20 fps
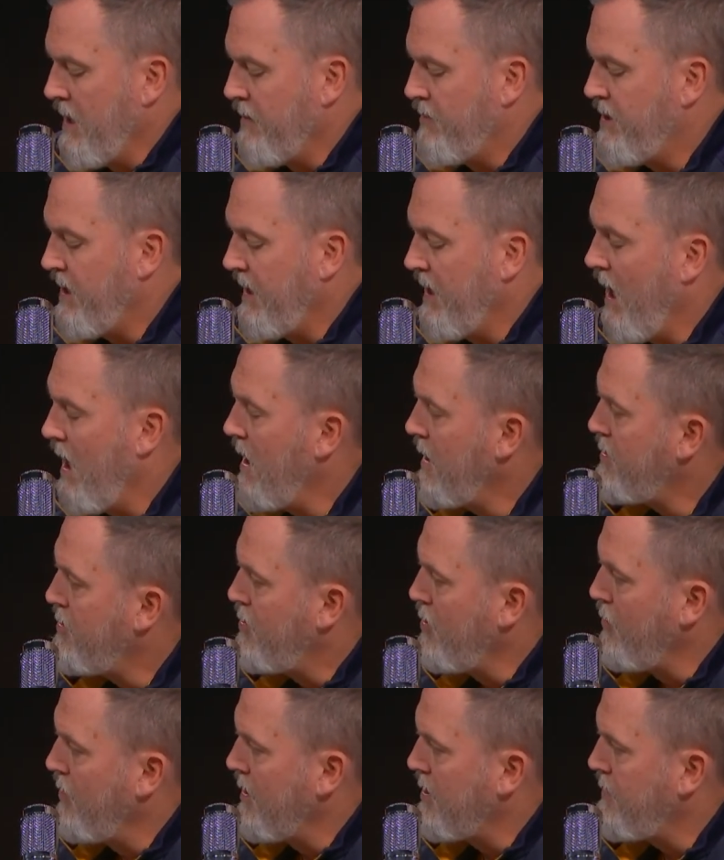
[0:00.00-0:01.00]
And you've seen Huggs
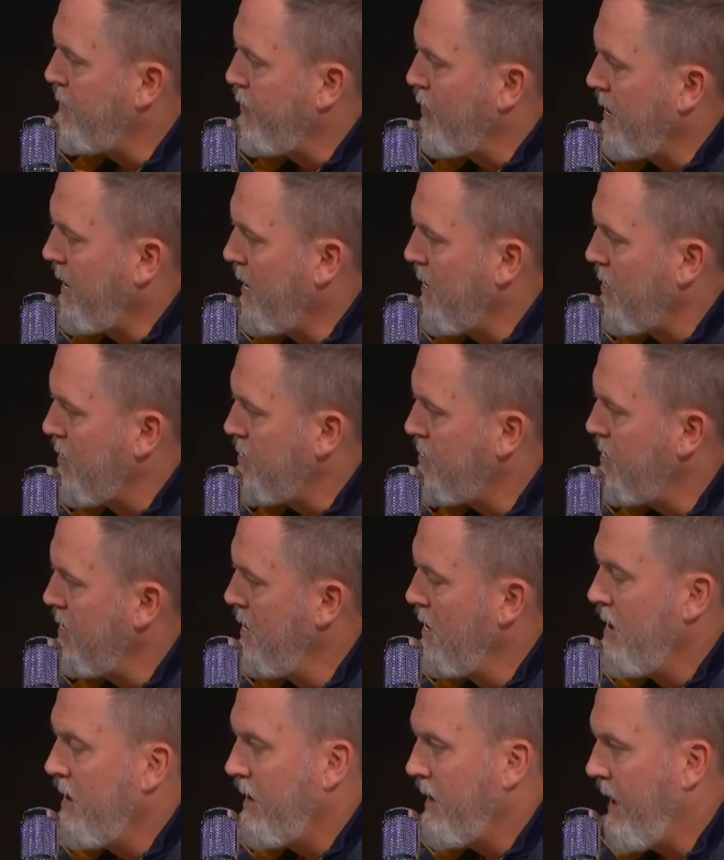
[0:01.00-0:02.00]
do this for years.
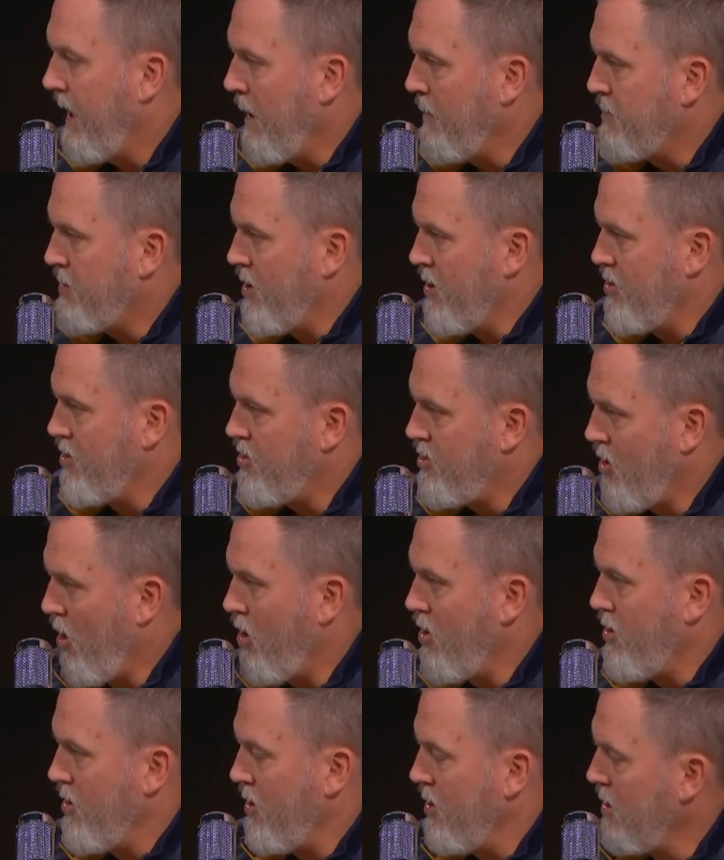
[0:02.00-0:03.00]
Keeps a
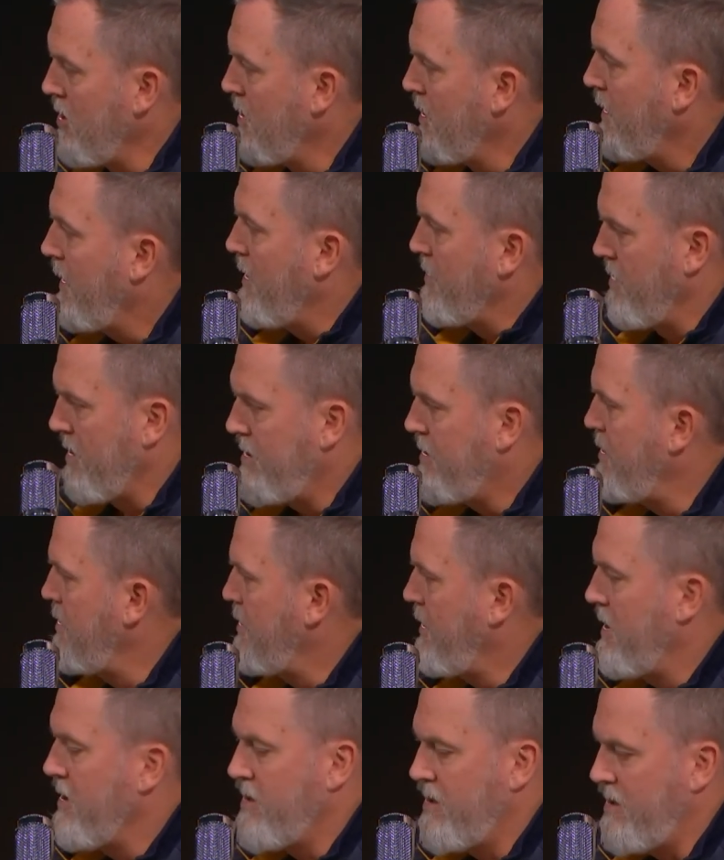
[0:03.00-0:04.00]
starter because it's
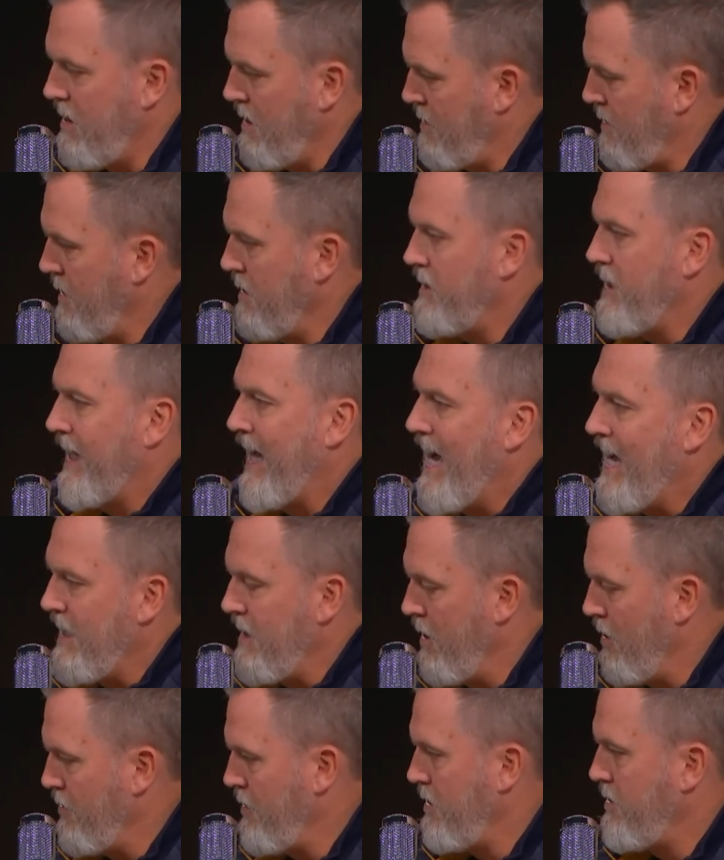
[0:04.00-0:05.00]
just consistent. The guy
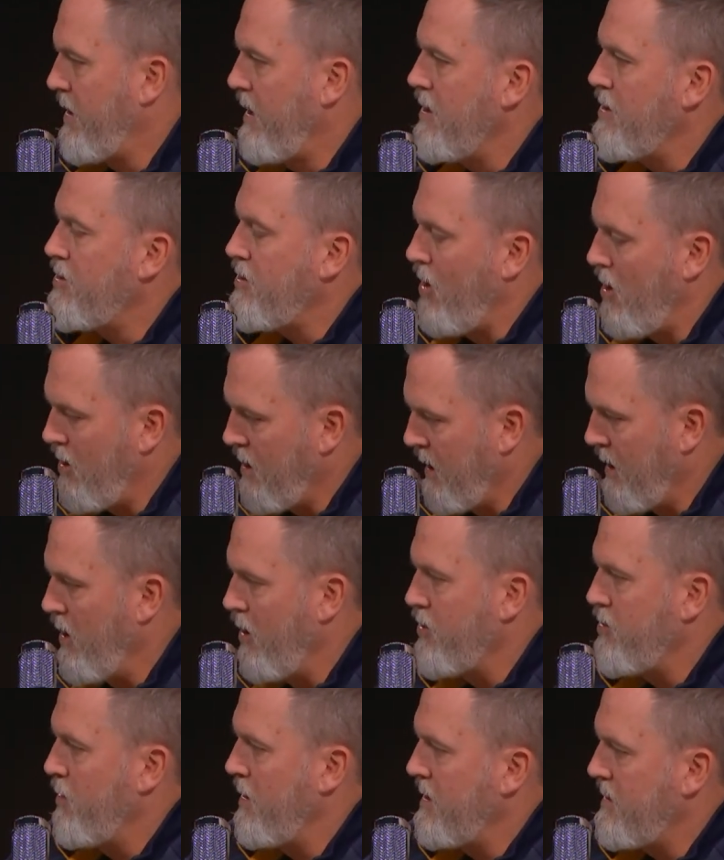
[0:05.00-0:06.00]
knows he's going to start. He
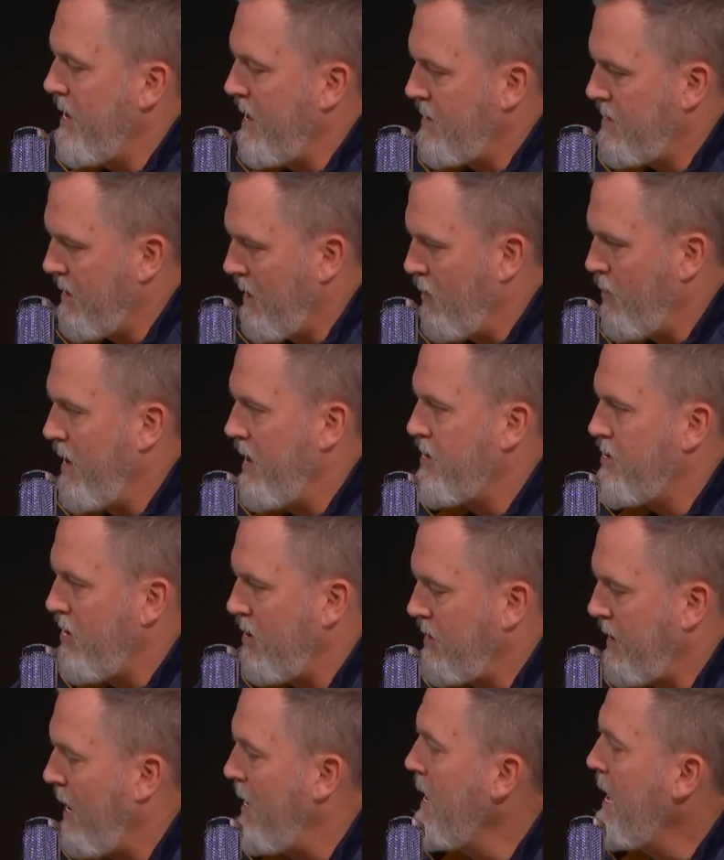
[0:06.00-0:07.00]
knows what it takes to get ready to
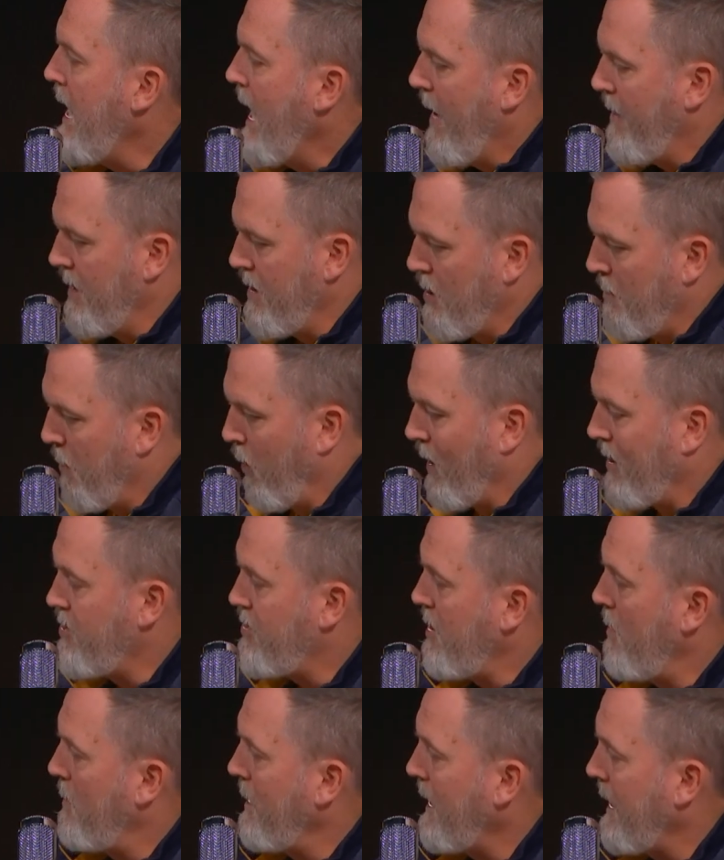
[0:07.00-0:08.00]
start the game. And then you bring
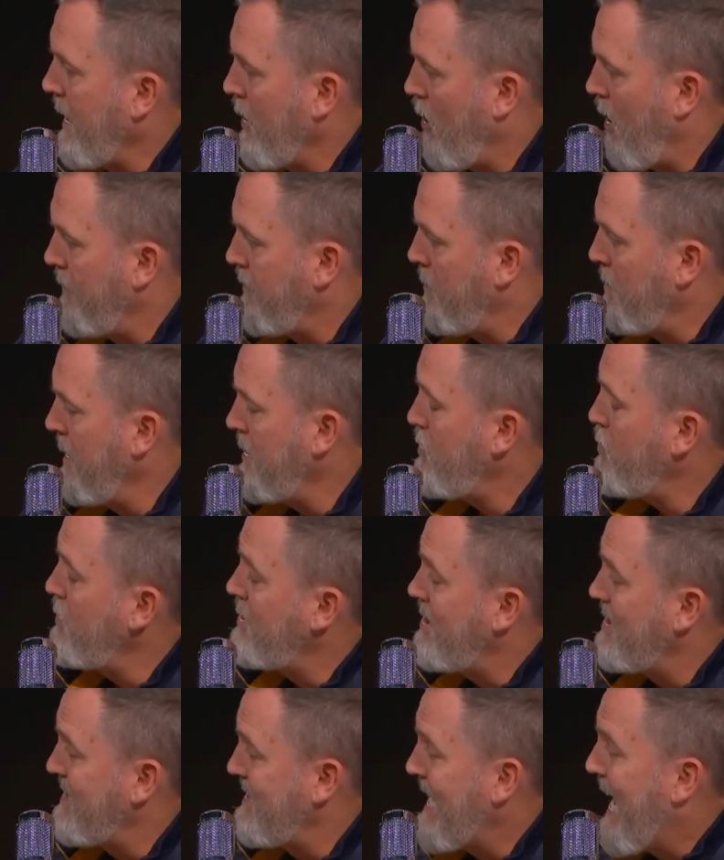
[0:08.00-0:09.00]
somebody in off the bench,
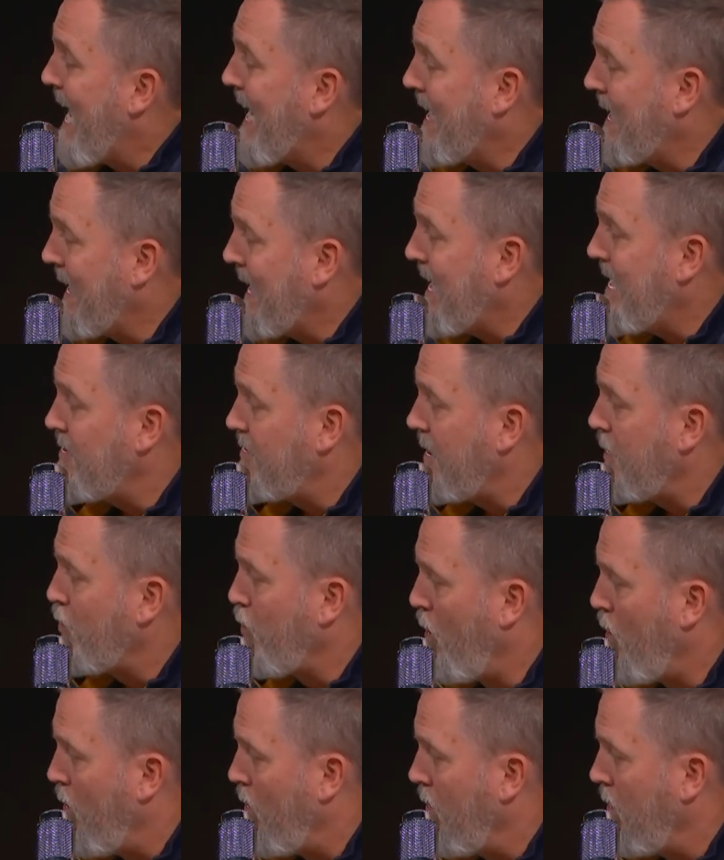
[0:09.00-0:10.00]
which is not an easy
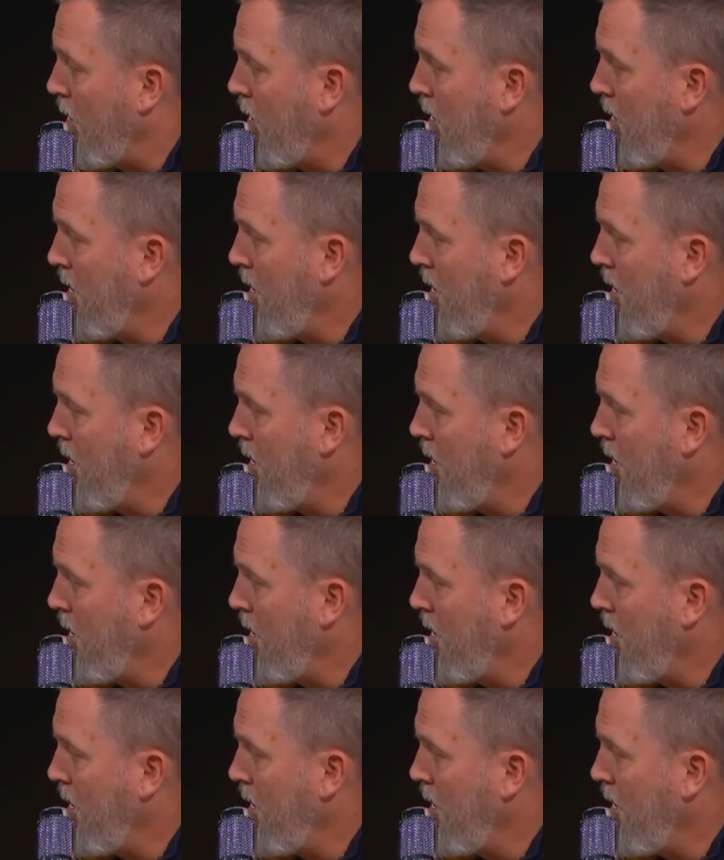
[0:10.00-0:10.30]
role.